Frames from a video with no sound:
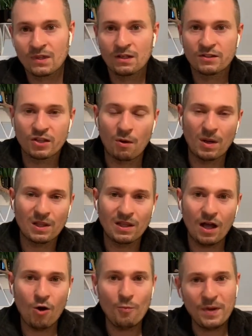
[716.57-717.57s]
So a
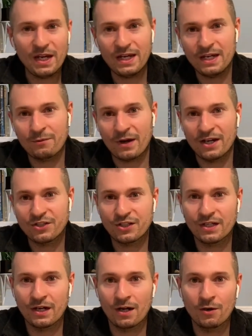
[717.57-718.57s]
low PE
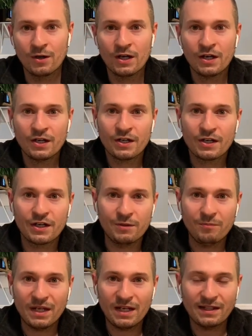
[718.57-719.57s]
ratio could
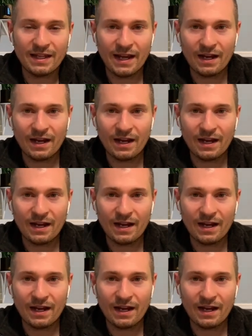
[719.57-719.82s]
mean that a